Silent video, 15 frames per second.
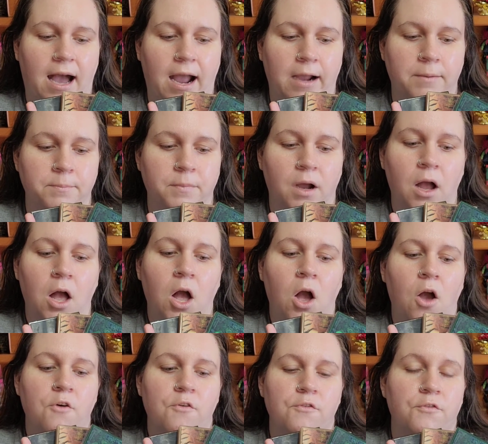I'm
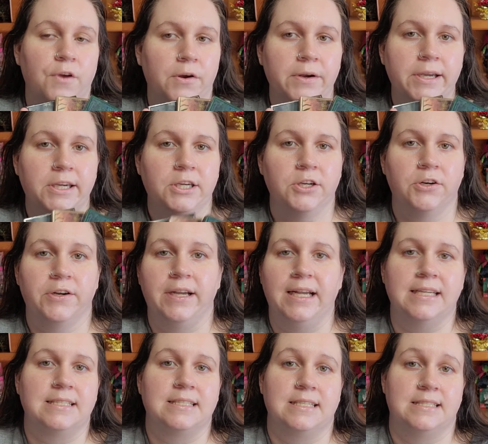very
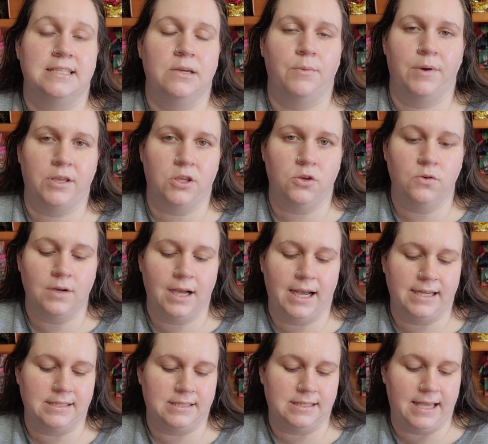curious to see what you
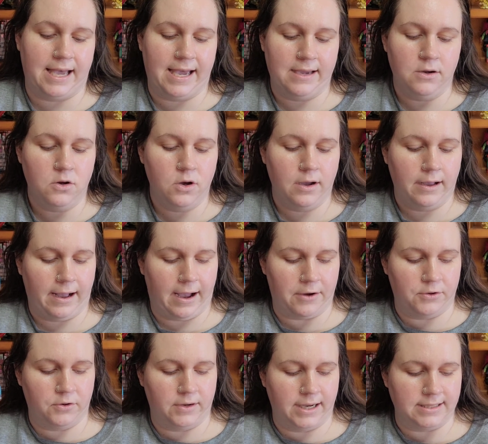guys say, how
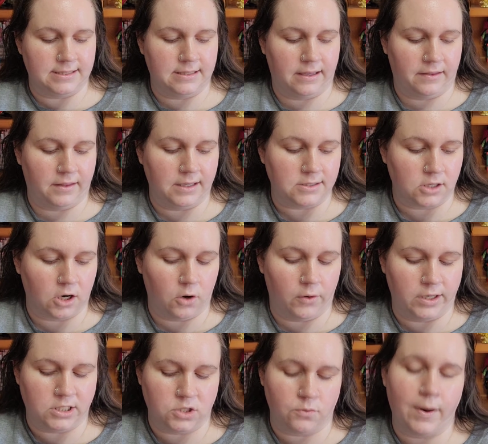you guys think these are
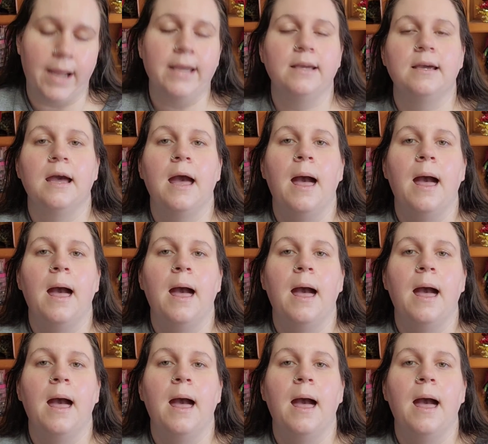going to rank.